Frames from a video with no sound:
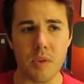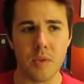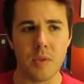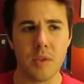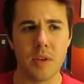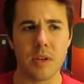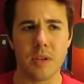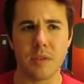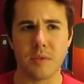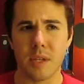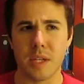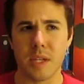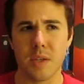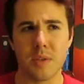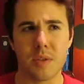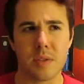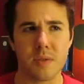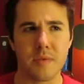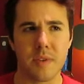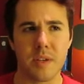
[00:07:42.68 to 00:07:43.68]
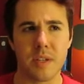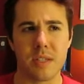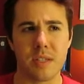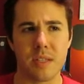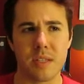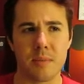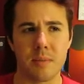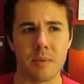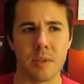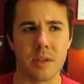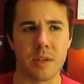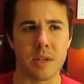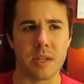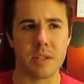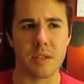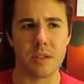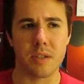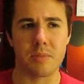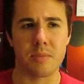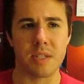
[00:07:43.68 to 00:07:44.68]
they use some very similar
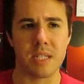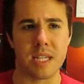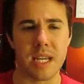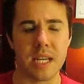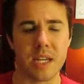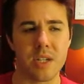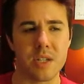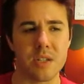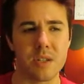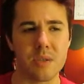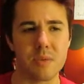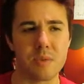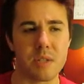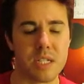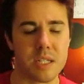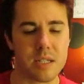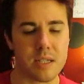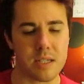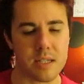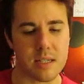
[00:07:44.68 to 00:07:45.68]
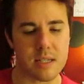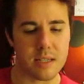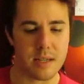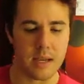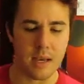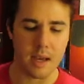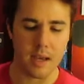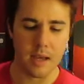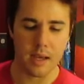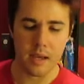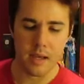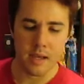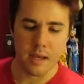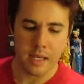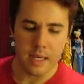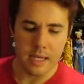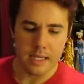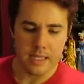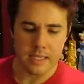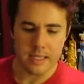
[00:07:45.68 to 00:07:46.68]
instrumentations, which is this uh,
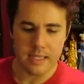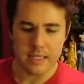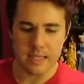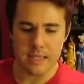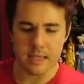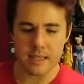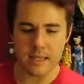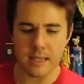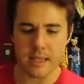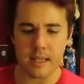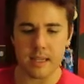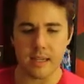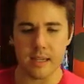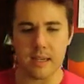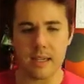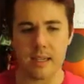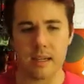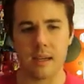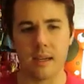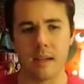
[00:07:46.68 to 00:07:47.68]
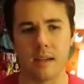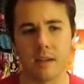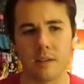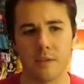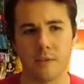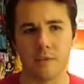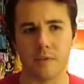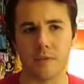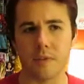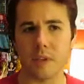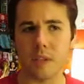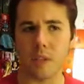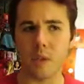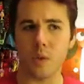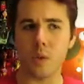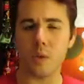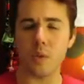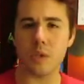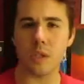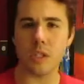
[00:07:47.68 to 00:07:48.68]
synthy
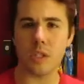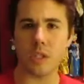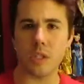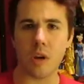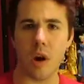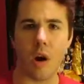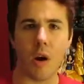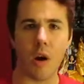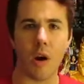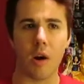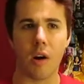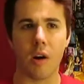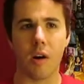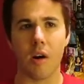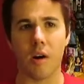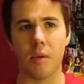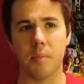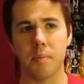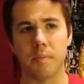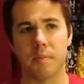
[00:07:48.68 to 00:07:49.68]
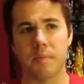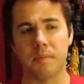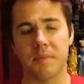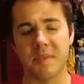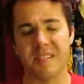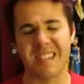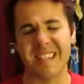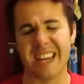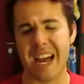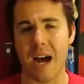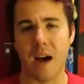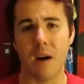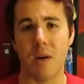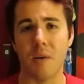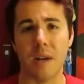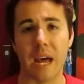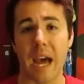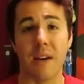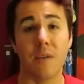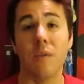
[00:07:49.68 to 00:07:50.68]
flute guitar
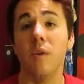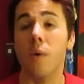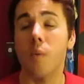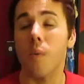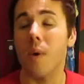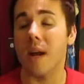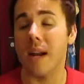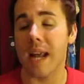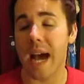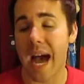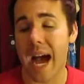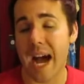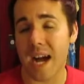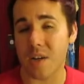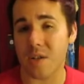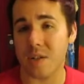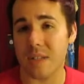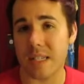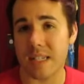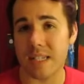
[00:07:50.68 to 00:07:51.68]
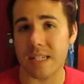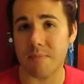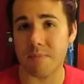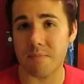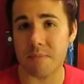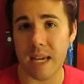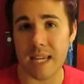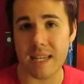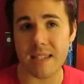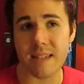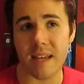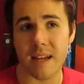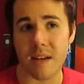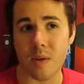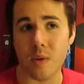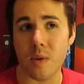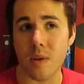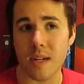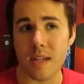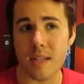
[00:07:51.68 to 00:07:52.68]
sound. I don't know what actually makes
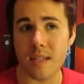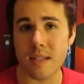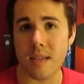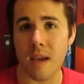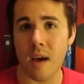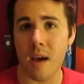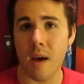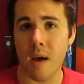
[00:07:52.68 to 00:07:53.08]
that noise